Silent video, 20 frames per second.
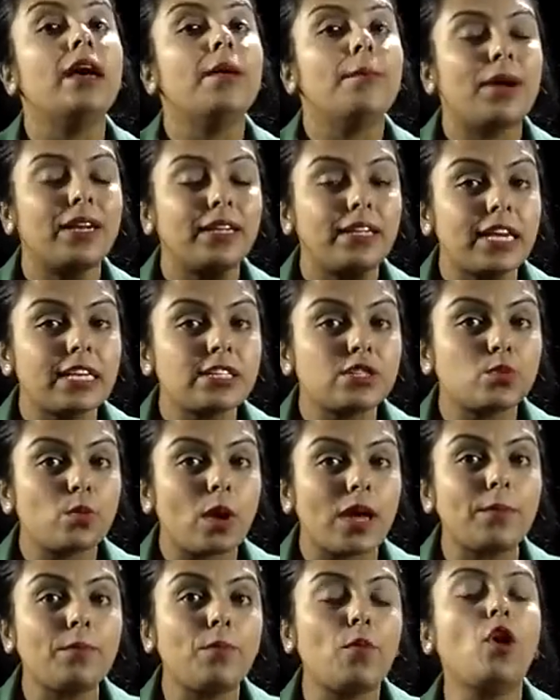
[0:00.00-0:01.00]
But there is
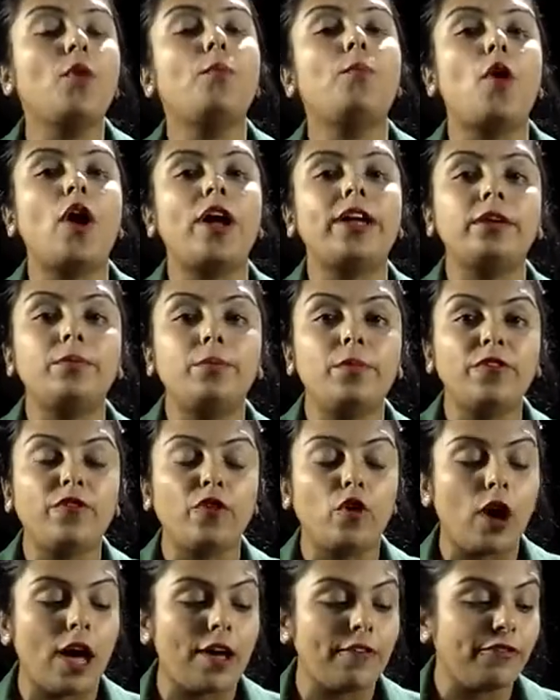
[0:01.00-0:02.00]
one more point
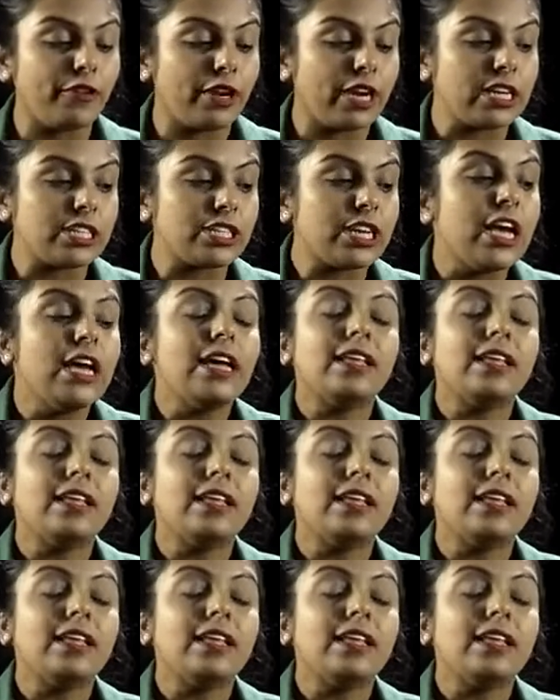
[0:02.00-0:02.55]
before I finish.